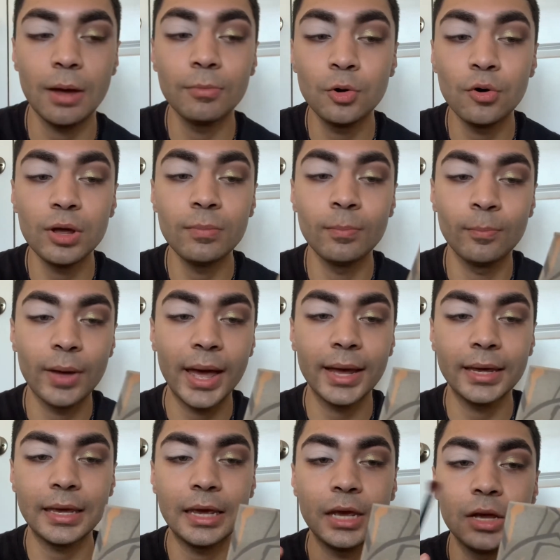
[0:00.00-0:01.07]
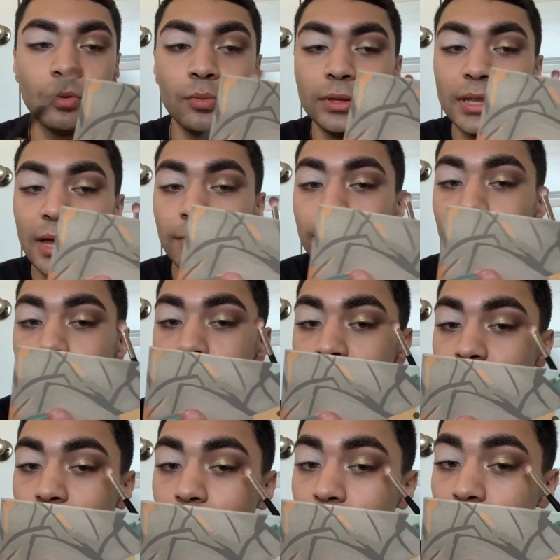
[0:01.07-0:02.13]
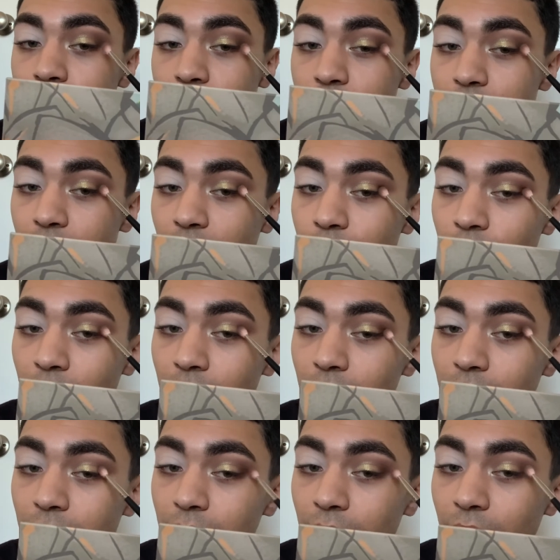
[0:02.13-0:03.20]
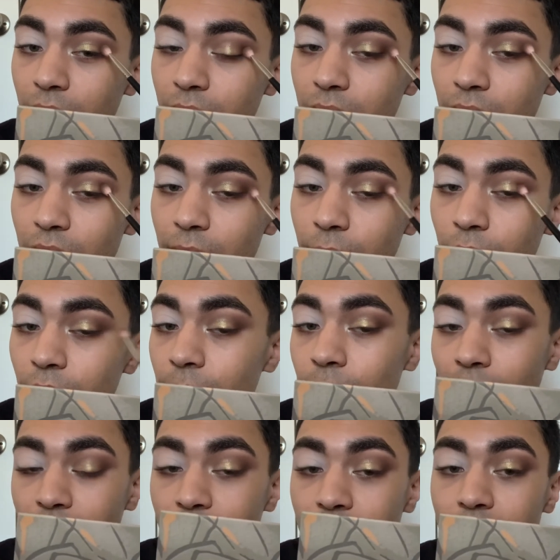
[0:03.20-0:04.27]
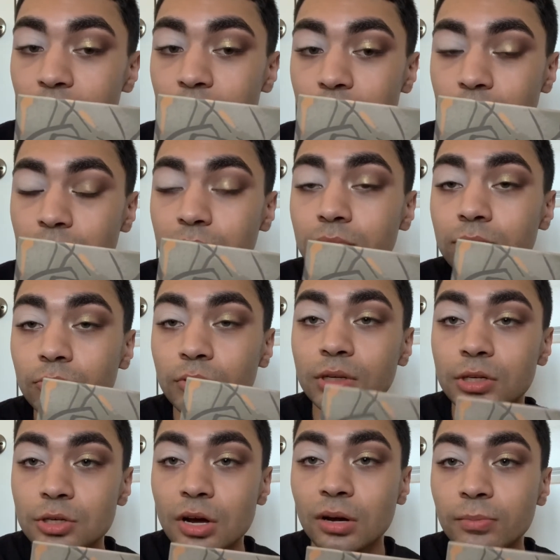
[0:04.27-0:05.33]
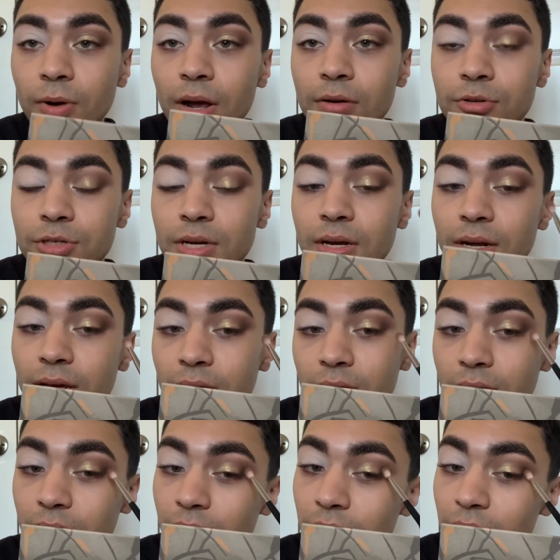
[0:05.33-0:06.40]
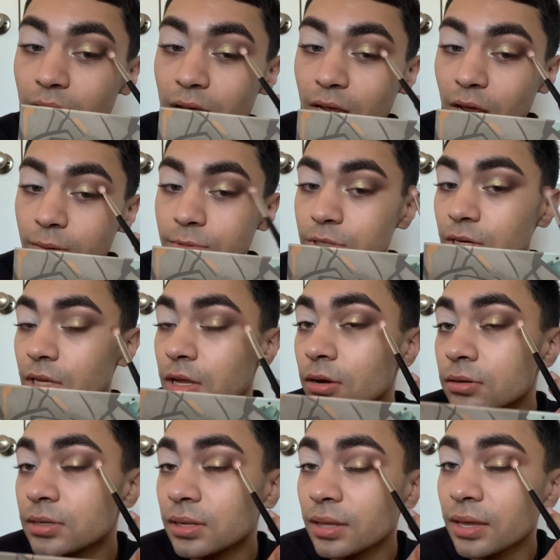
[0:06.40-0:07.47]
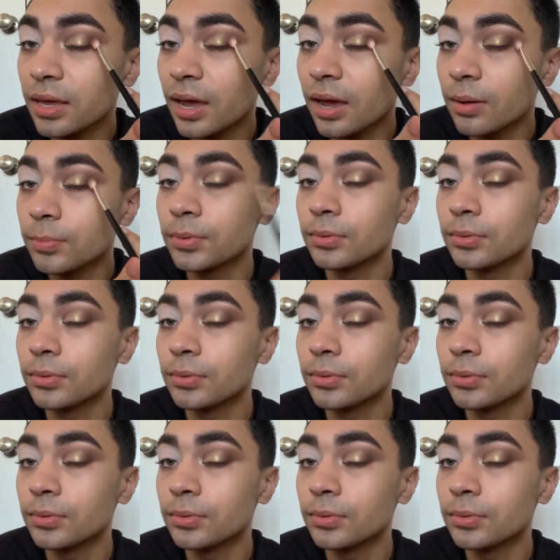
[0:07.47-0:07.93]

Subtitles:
going back in with that brush that we used, the dark brown, and I'm going back in with the dark brown shade again. I'm just closing the gap.